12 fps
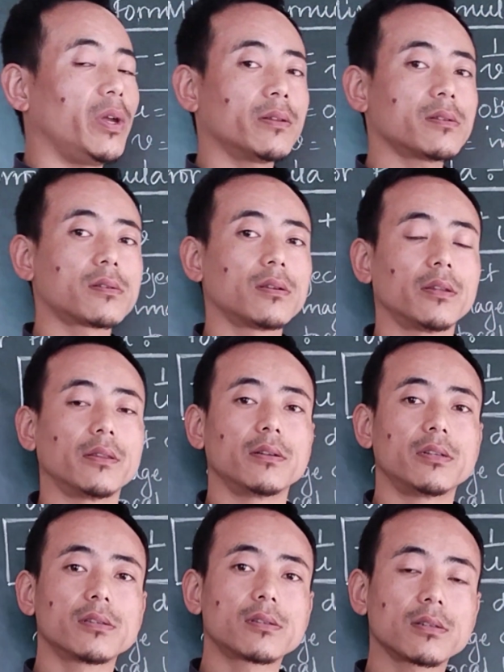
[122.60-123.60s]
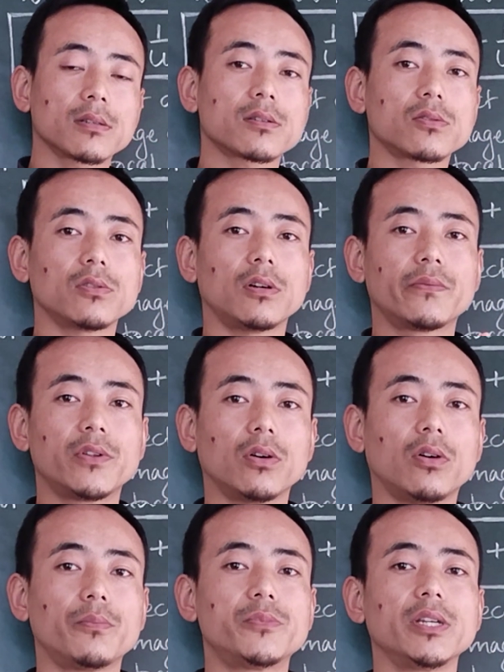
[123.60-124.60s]
means the distance of the
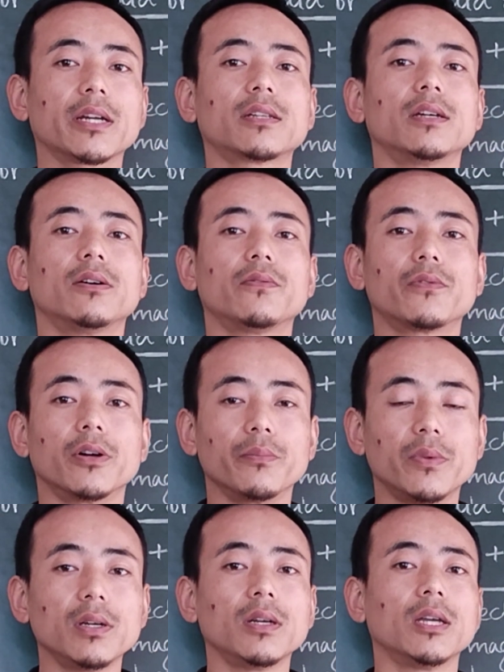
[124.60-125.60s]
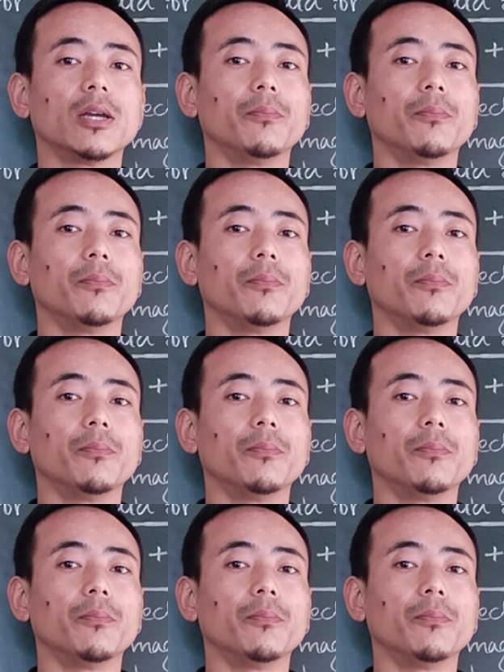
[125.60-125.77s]
object from the